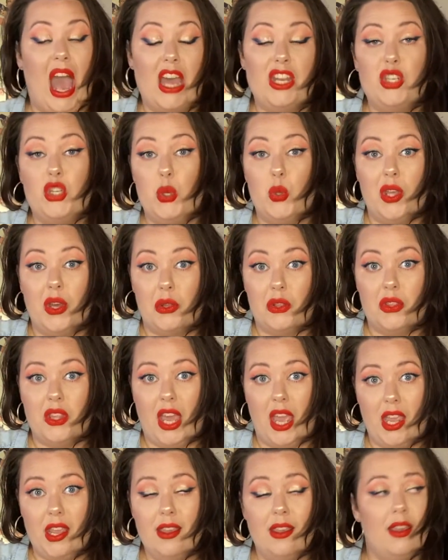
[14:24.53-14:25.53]
do their
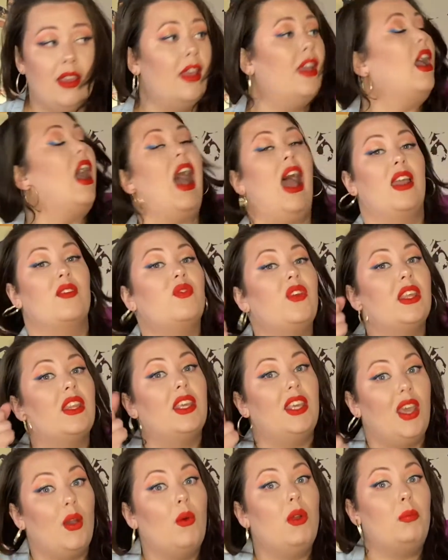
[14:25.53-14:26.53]
thing, I feel
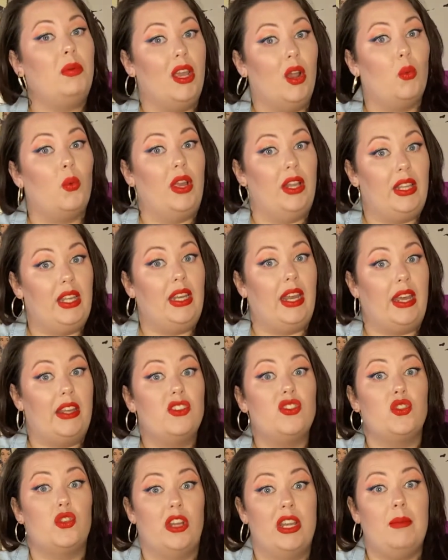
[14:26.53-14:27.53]
like it would be a really nice
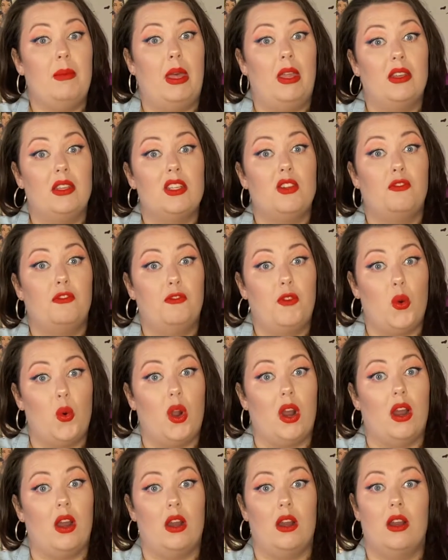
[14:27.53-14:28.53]
treatment
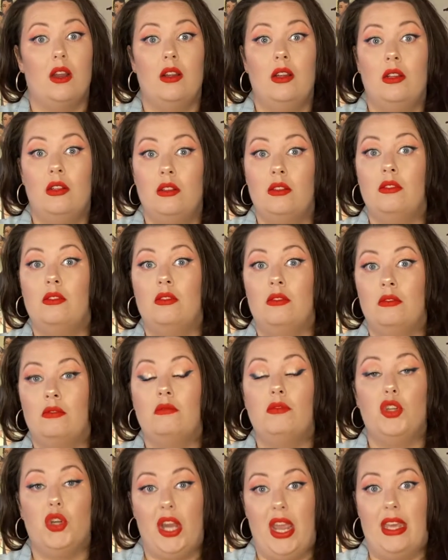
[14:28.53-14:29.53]
for
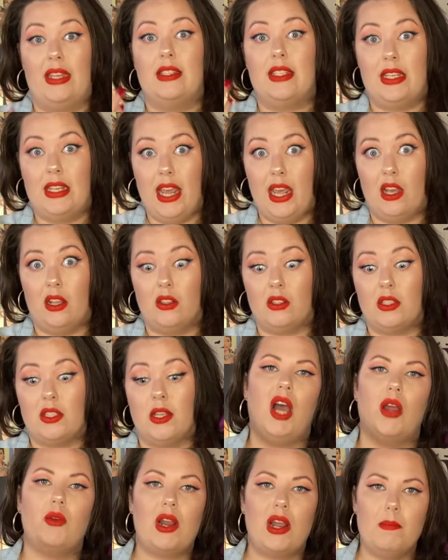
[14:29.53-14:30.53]
your hands and nails.
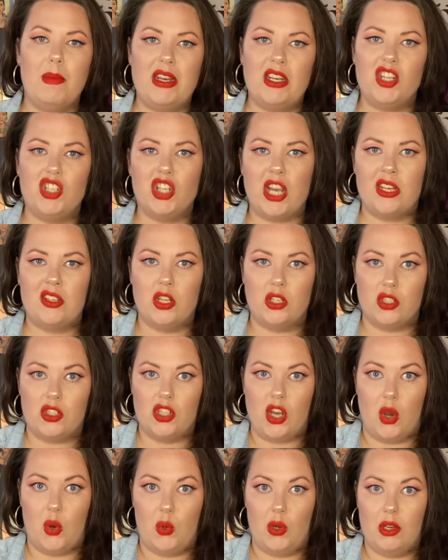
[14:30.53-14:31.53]
I recommend a gentle
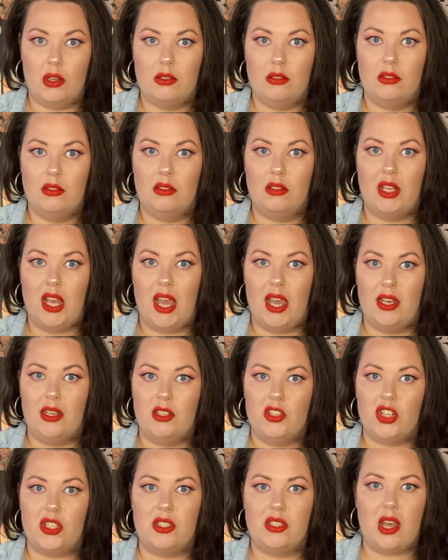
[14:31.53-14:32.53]
soak and
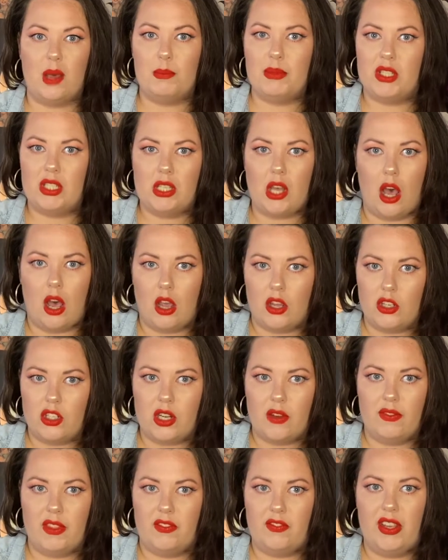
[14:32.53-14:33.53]
just a massage
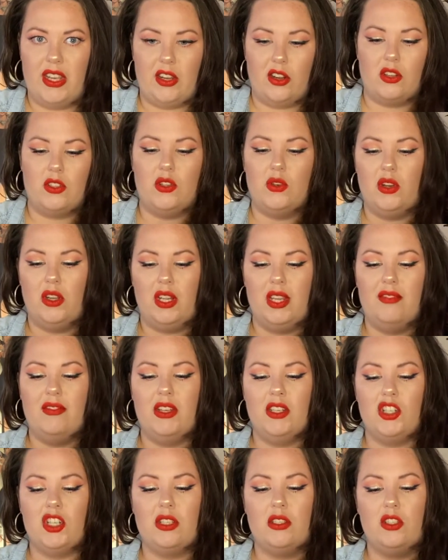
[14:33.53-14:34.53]
of the fingers. You could
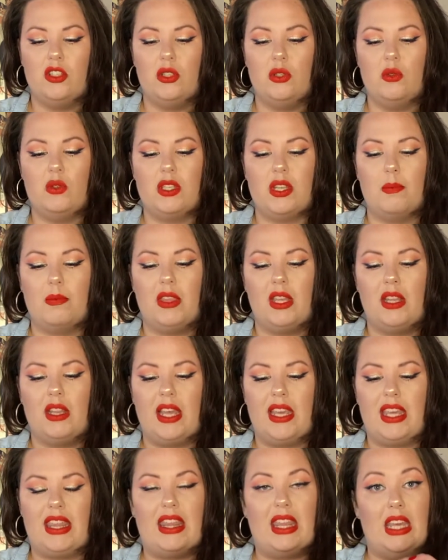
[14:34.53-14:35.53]
even just do something
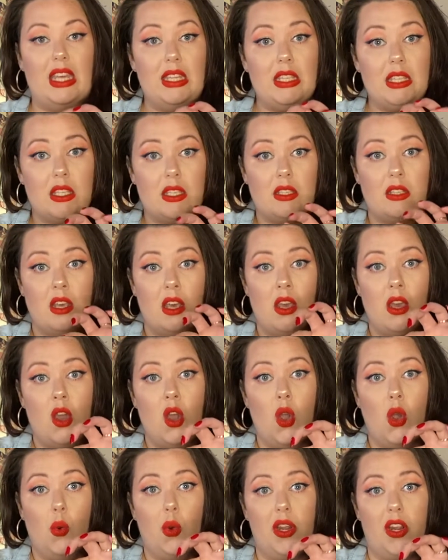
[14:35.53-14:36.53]
like this,
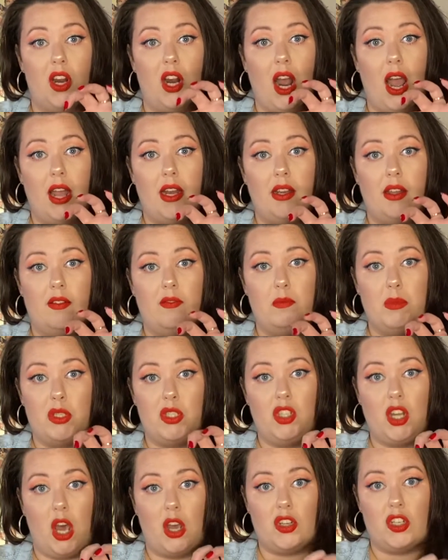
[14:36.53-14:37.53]
where you're kind of
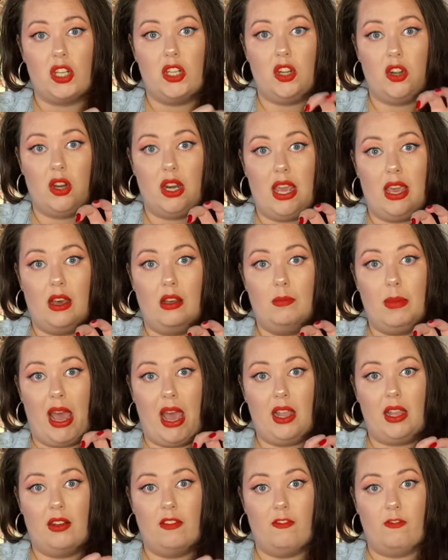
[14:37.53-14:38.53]
massaging your nail
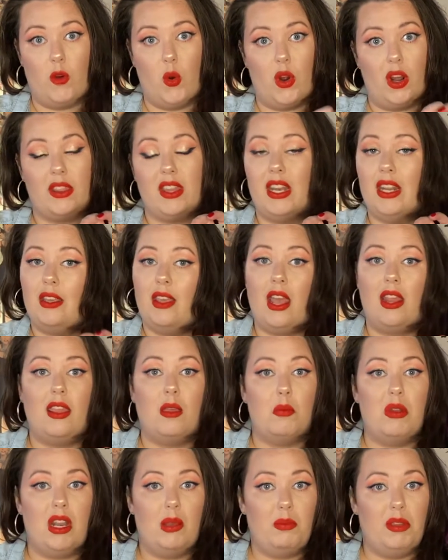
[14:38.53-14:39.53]
back and forth. And again, the
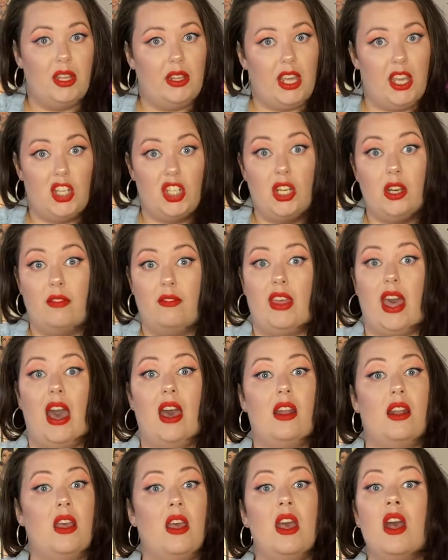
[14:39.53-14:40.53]
manipulation of that,
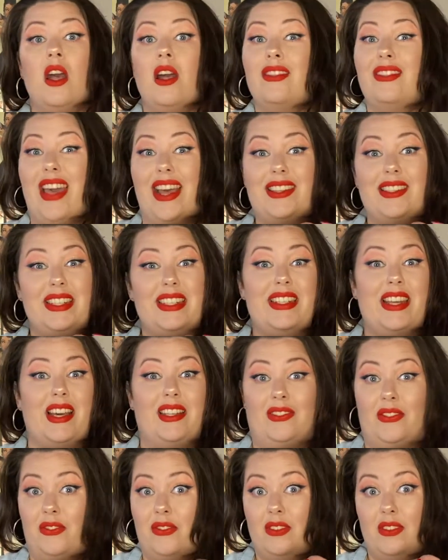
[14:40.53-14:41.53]
that's
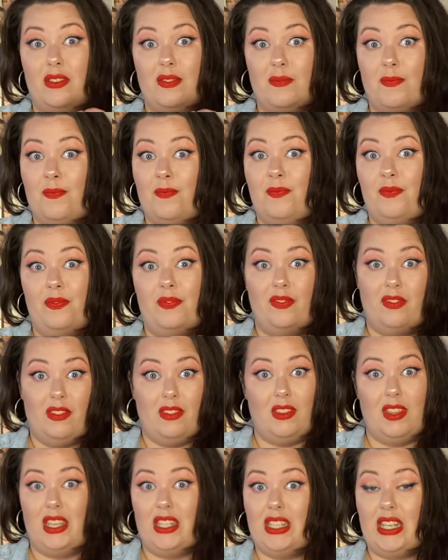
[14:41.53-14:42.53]
enough
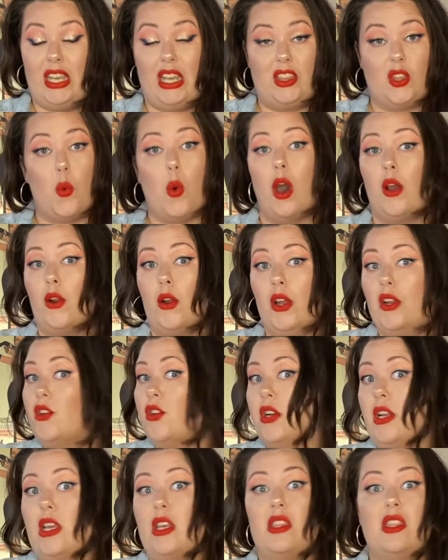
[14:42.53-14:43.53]
to get the water
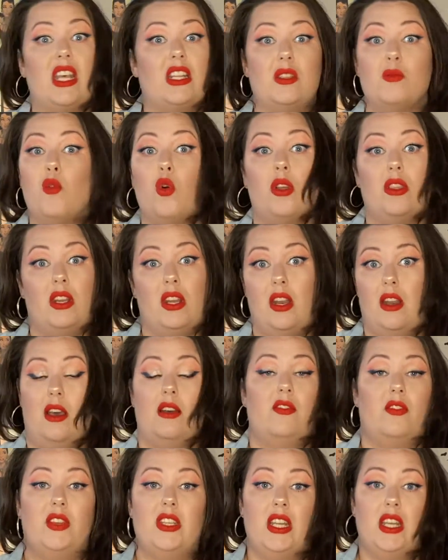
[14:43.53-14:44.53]
underneath. That's more than
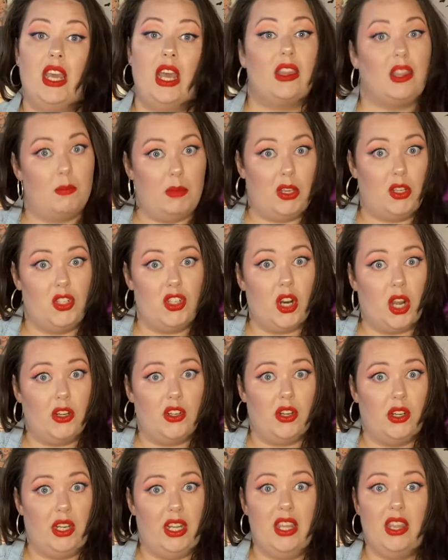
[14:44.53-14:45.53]
enough to get the mixture
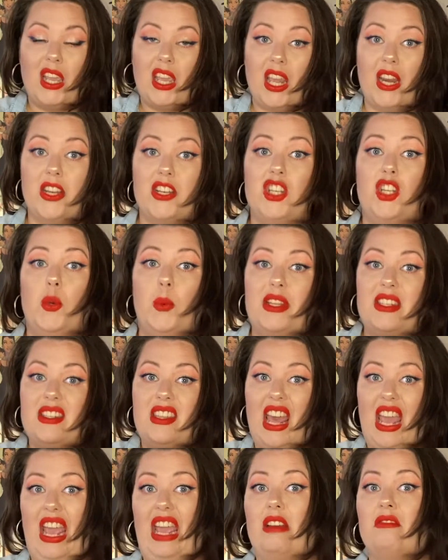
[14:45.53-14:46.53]
underneath, get it to do its
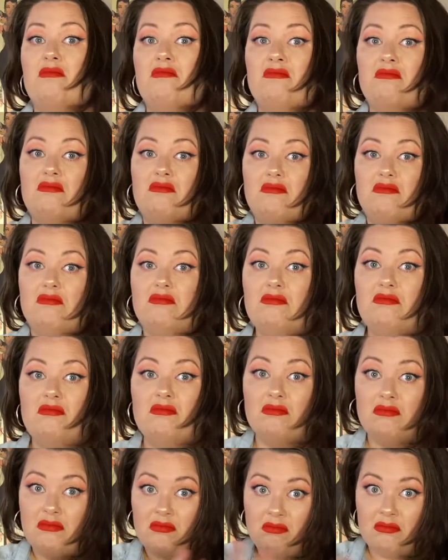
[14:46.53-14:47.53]
thing
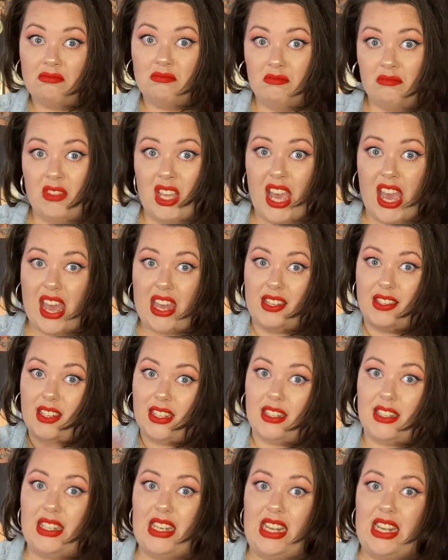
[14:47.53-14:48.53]

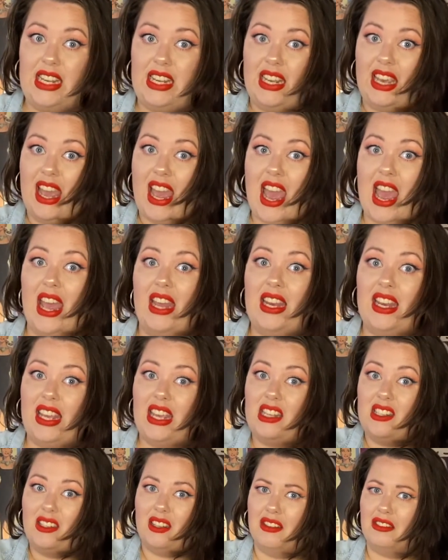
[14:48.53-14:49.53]
and
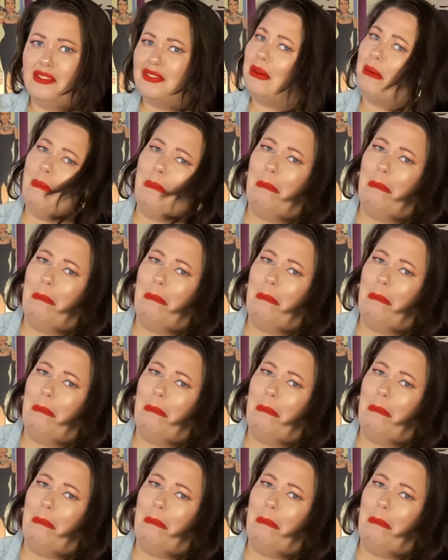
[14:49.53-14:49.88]
de-adhesive.